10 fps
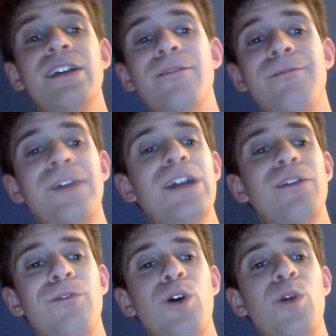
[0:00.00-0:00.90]
fatal
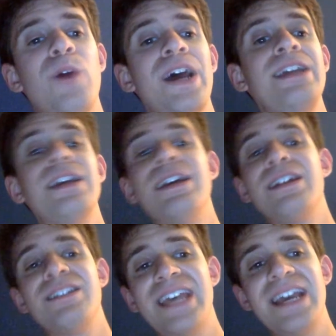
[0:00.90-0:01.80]
four-way
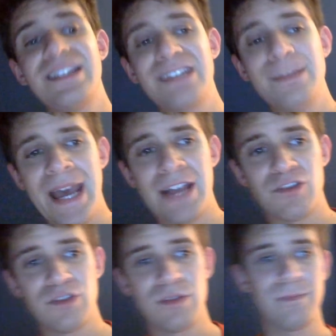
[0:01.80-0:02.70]
tag team
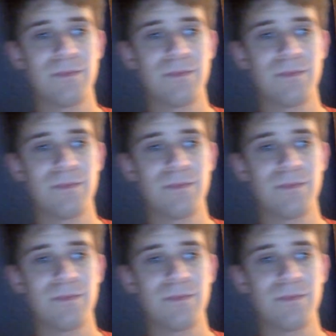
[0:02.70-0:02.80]
match,